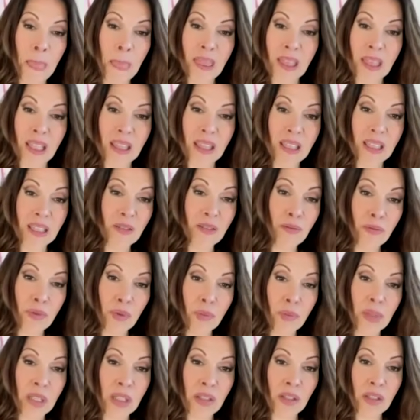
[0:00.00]
that the
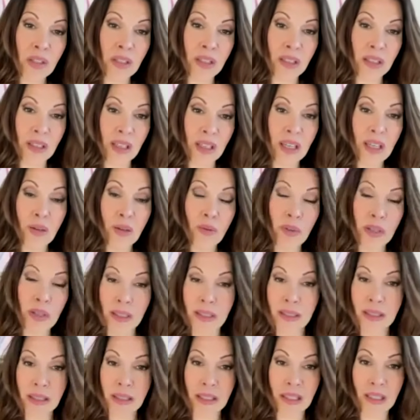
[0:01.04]
information that they
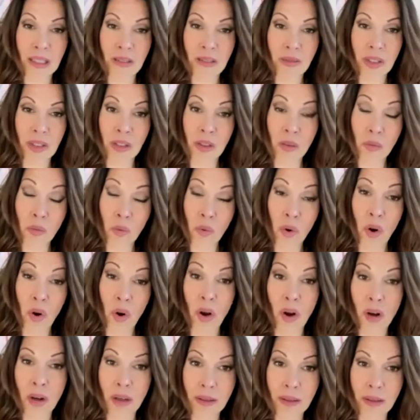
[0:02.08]
received is
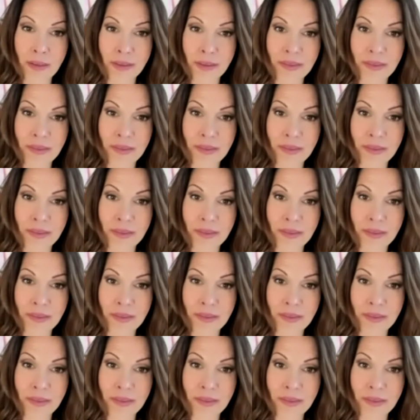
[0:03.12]
wrong.